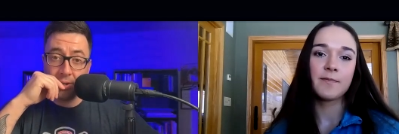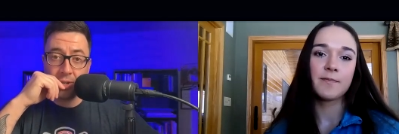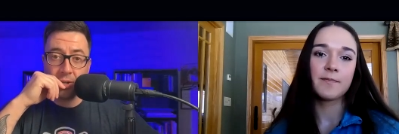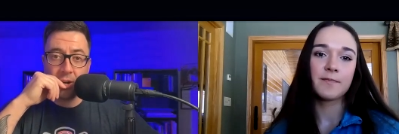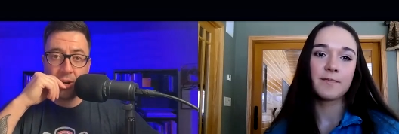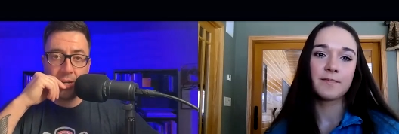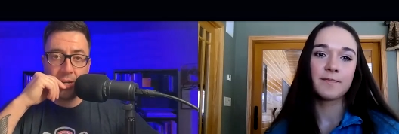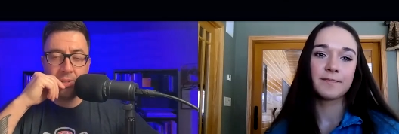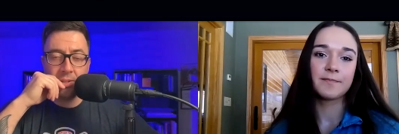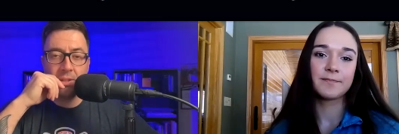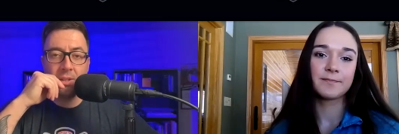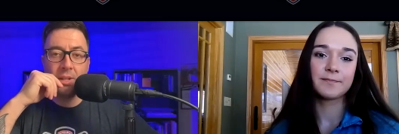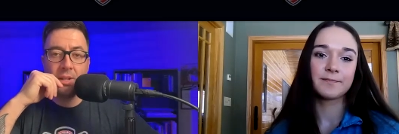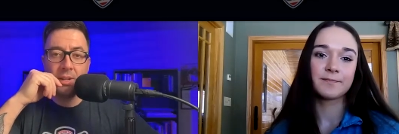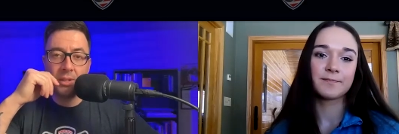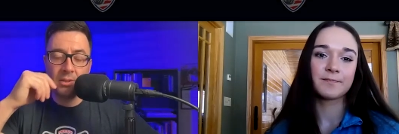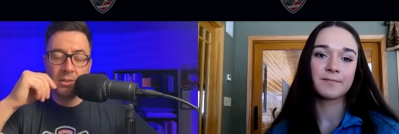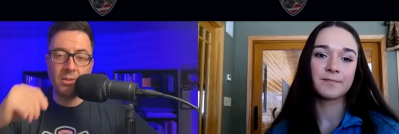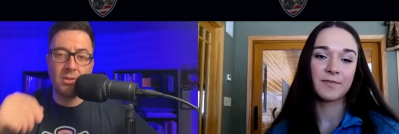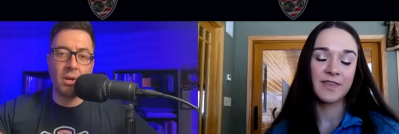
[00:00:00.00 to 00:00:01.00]
Speaker 1: strict. Yep.
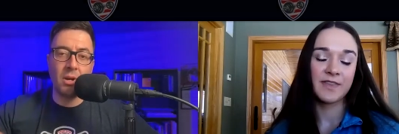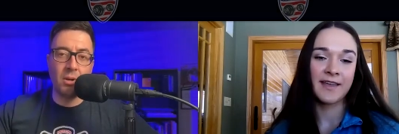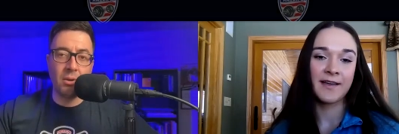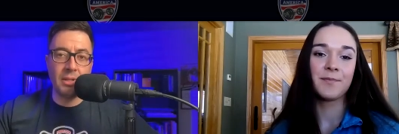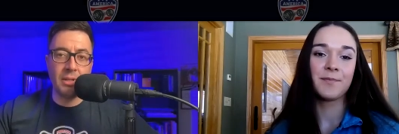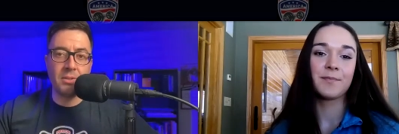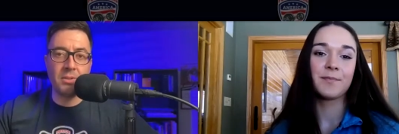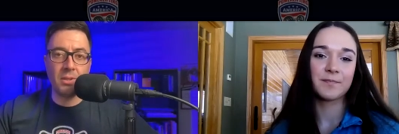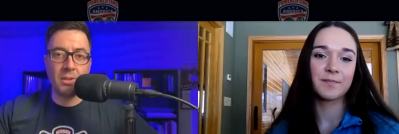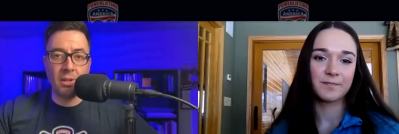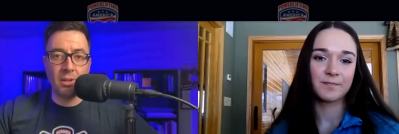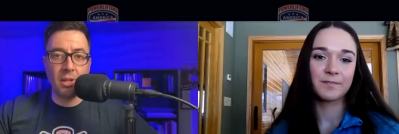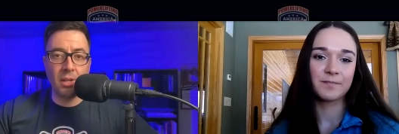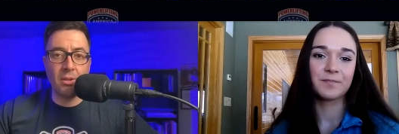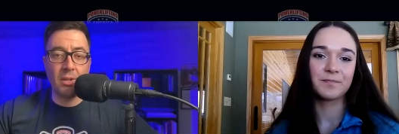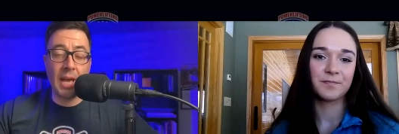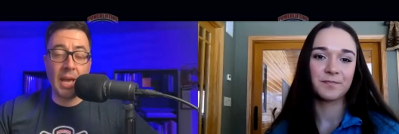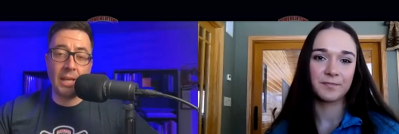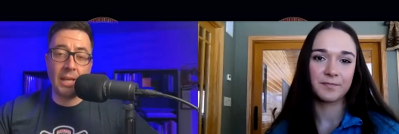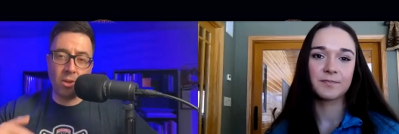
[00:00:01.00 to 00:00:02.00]
So it's yep. a
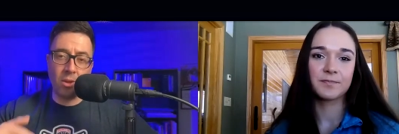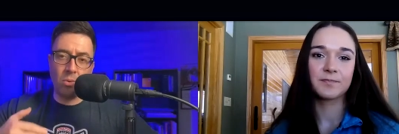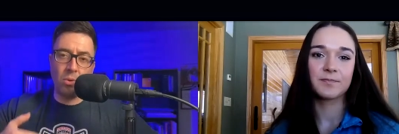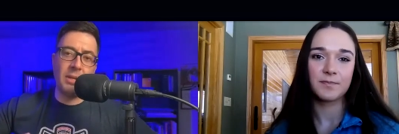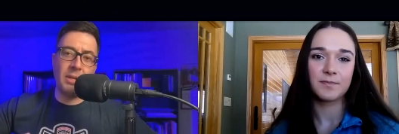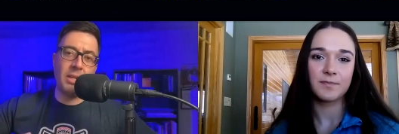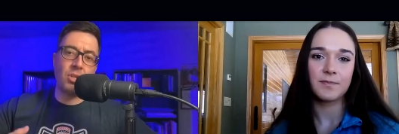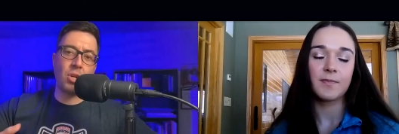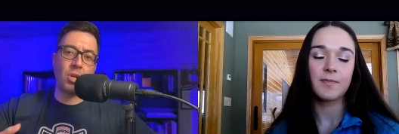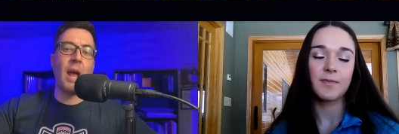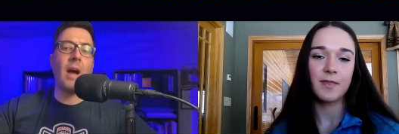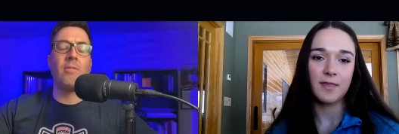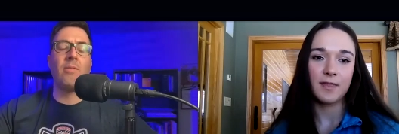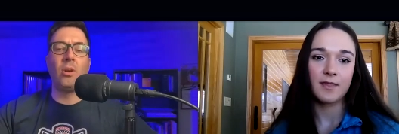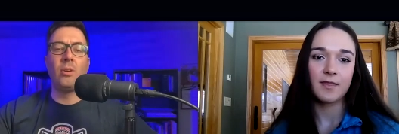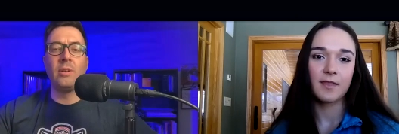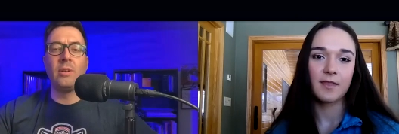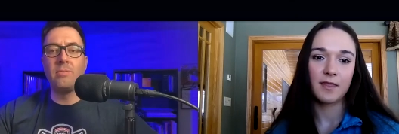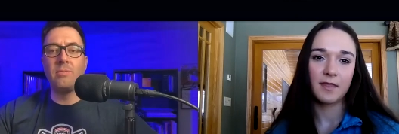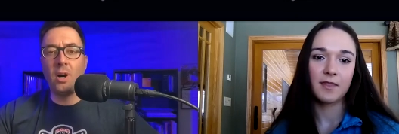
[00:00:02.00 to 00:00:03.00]
little, and there will be
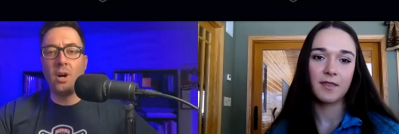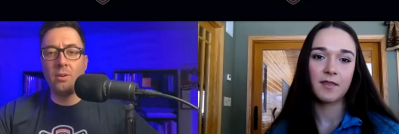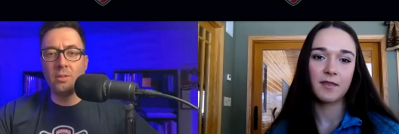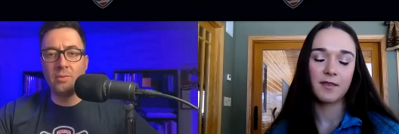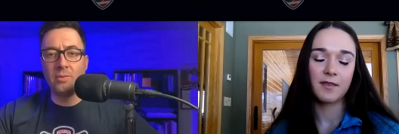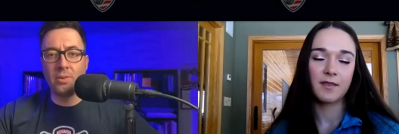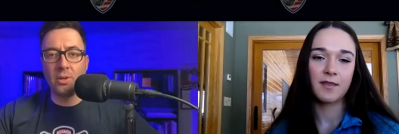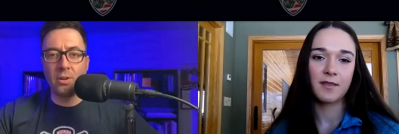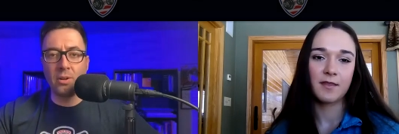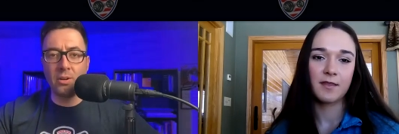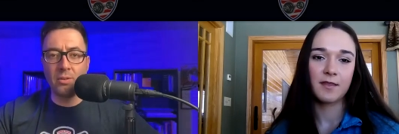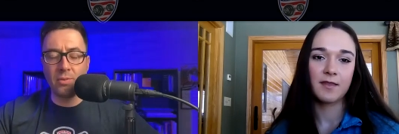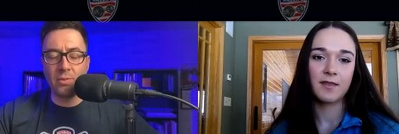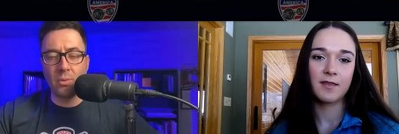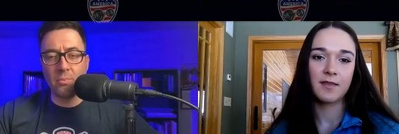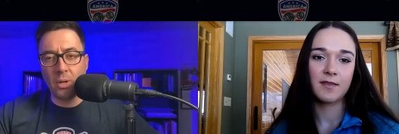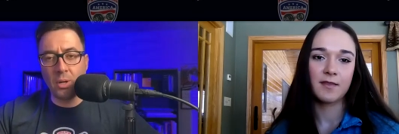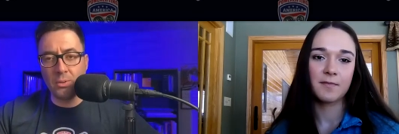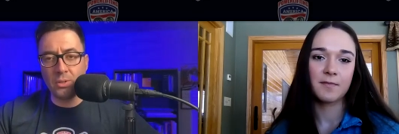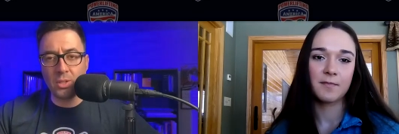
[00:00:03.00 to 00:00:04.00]
travel involved for
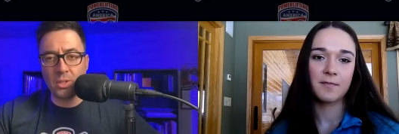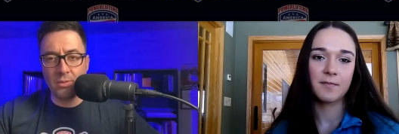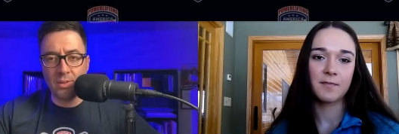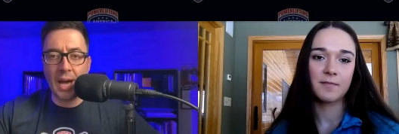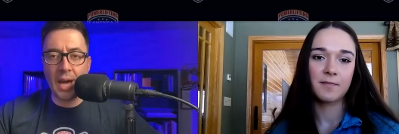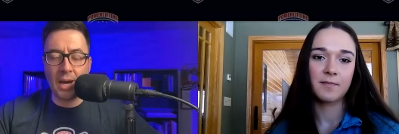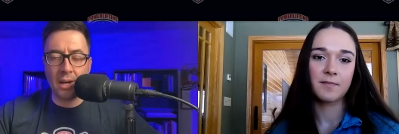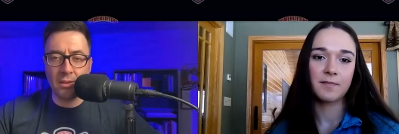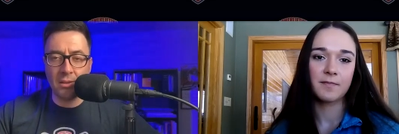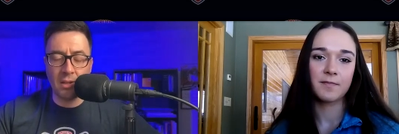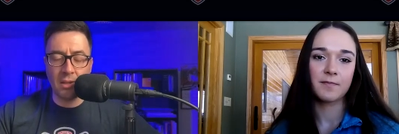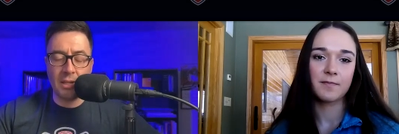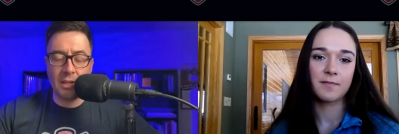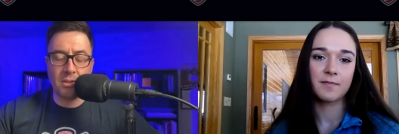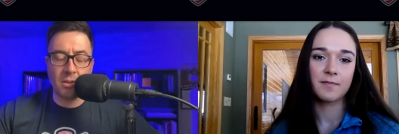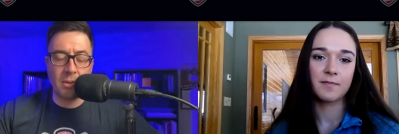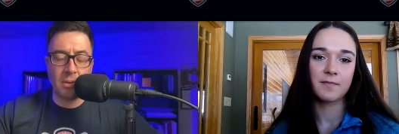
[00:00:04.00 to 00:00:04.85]
for most of the athletes.